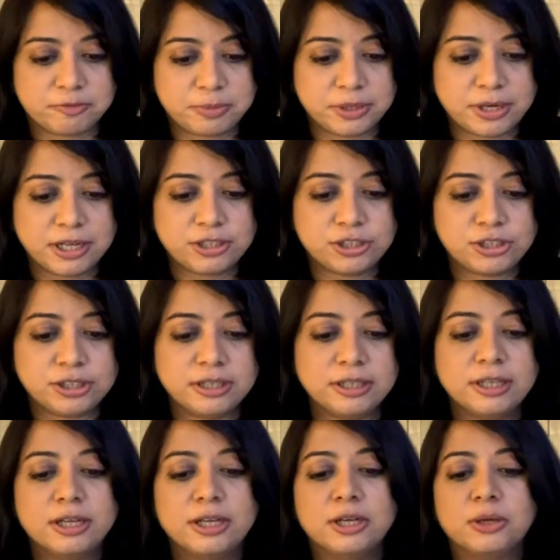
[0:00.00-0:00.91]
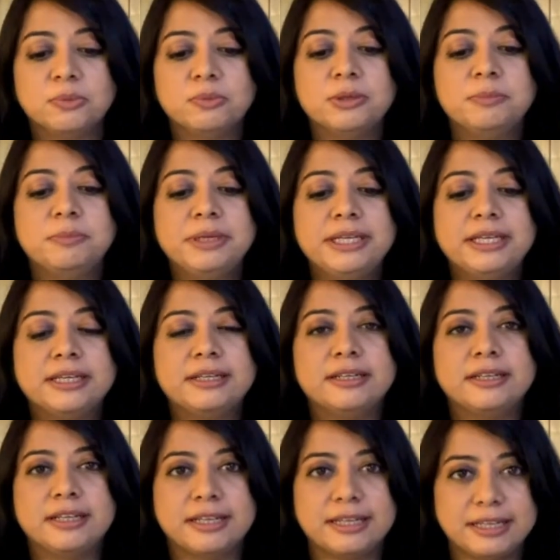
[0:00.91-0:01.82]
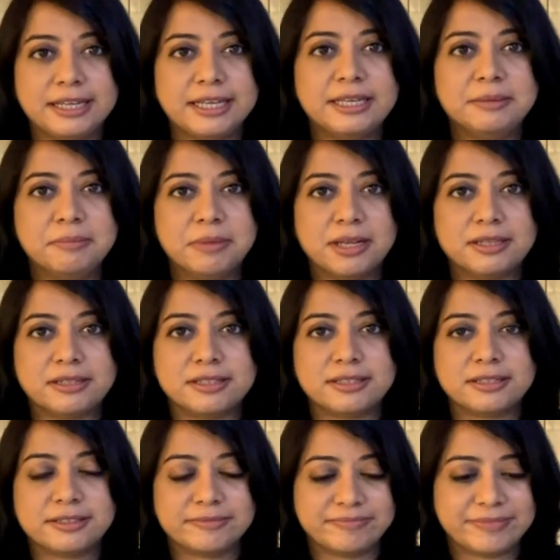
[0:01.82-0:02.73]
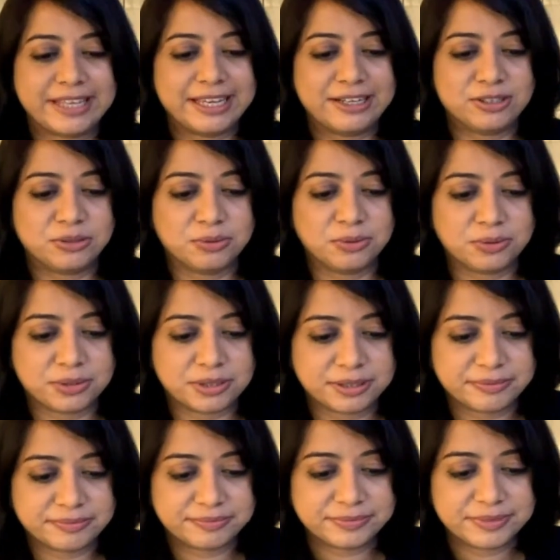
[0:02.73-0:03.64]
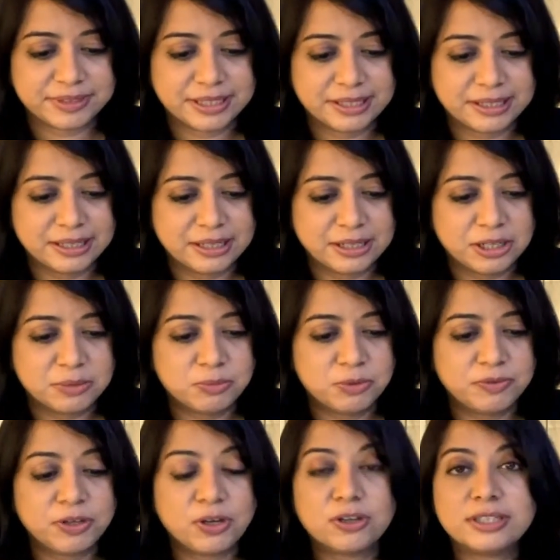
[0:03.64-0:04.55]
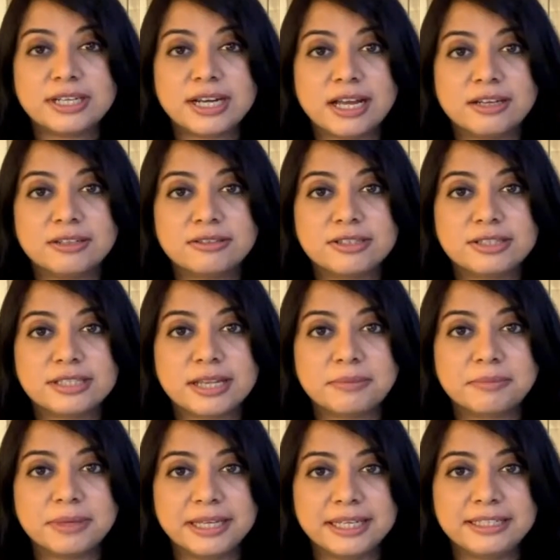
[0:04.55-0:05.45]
of production will begin in months. End quote. Moving on now to some